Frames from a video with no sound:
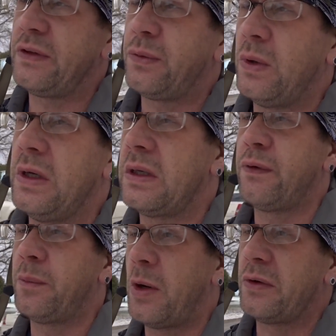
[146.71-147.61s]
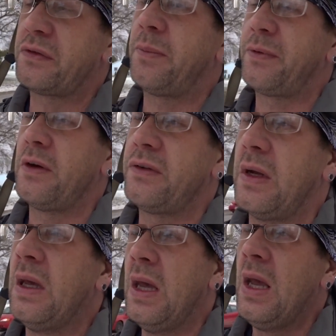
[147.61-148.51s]
this week for Bonus Clip
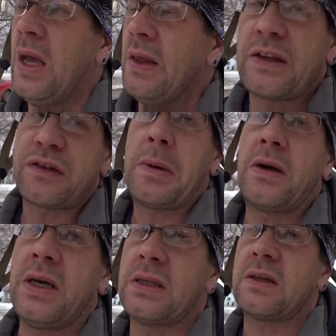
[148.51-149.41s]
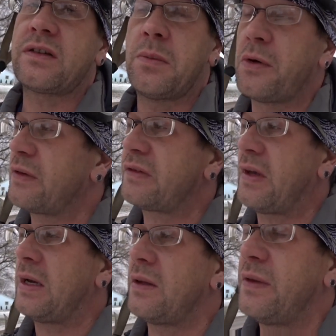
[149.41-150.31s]
Thursday. That's about it. That's the most exciting